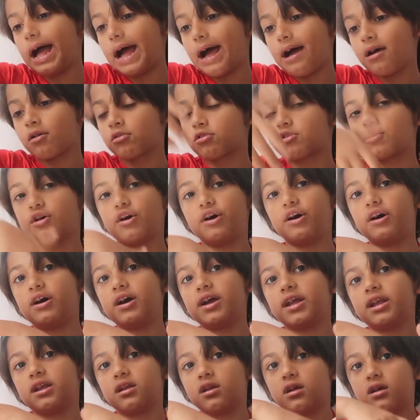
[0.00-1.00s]

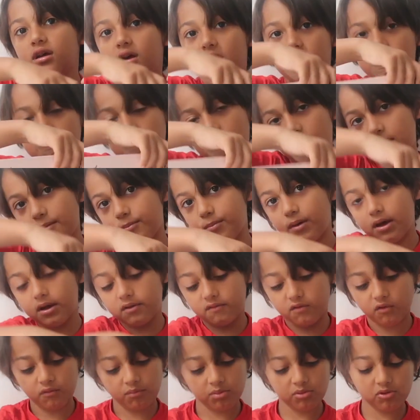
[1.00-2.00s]
outside, I came
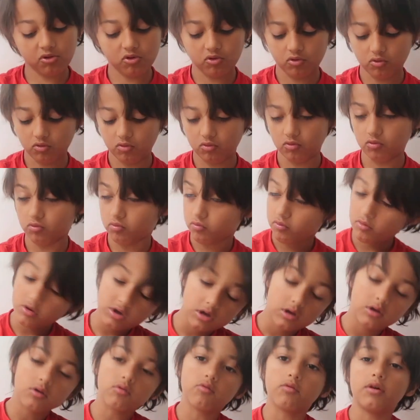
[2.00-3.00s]
back from school,
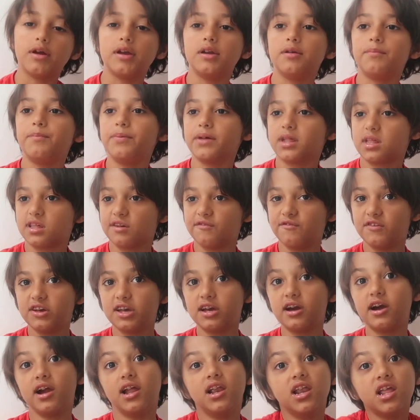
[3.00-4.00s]
read a bit of
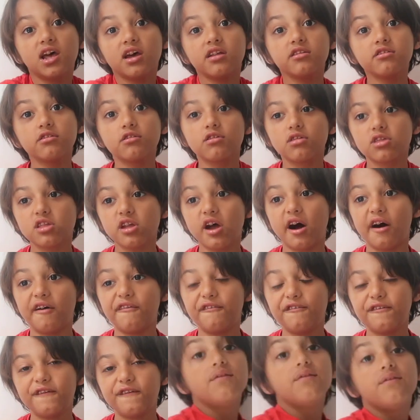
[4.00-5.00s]
it, I learned new stuff.
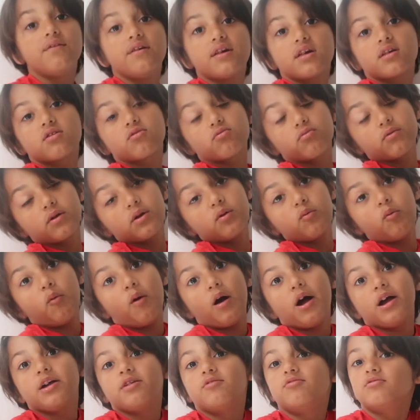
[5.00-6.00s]
This
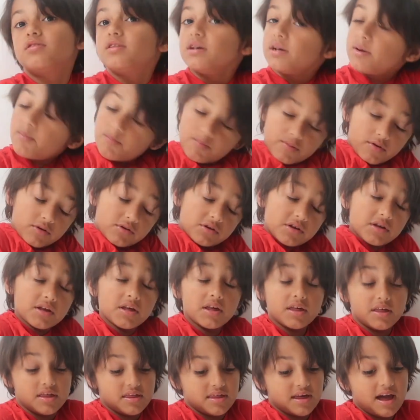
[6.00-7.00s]
rewilding book
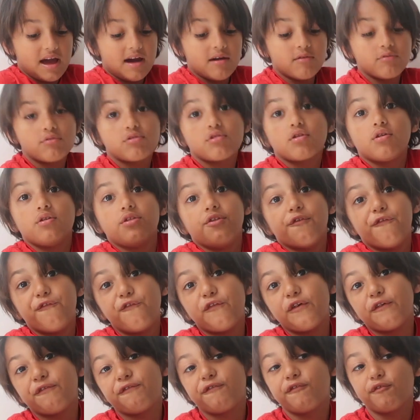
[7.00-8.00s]
is out on the
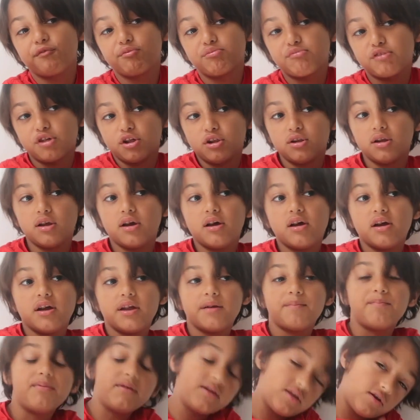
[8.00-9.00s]
5th of
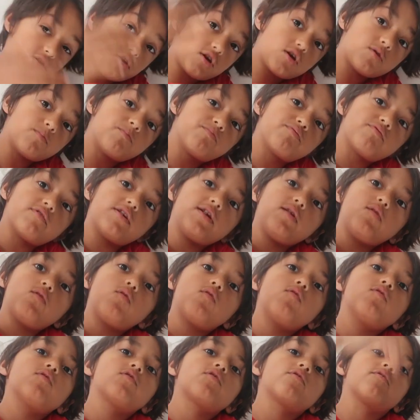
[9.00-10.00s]
July, but you can
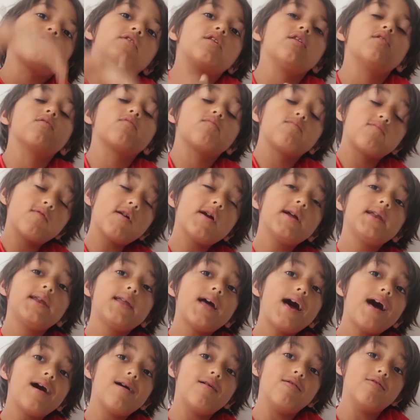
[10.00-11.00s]
pre-order it right
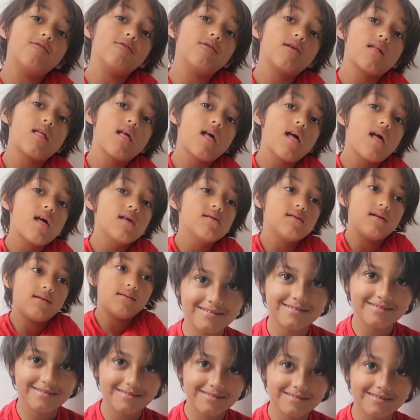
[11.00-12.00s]
now.
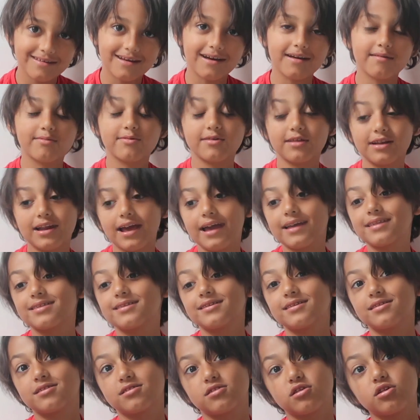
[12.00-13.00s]
I've
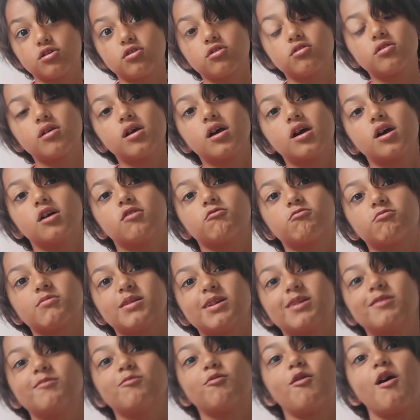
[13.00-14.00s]
selected two
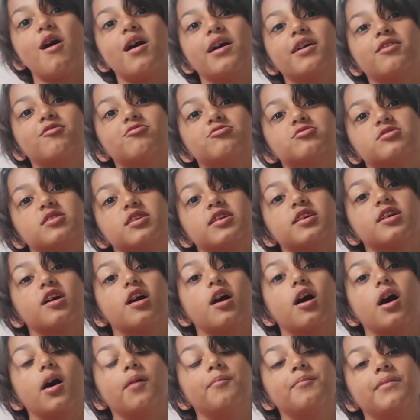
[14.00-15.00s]
rewilding
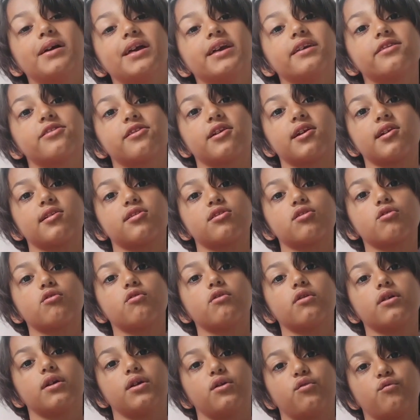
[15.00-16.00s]
amazing
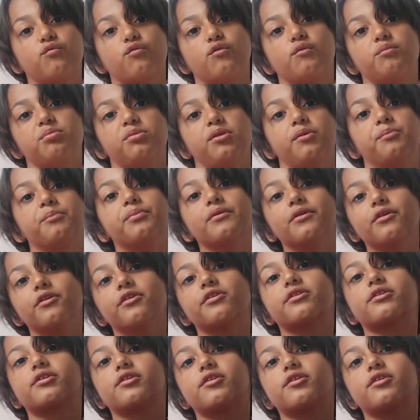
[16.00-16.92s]
stories from the book.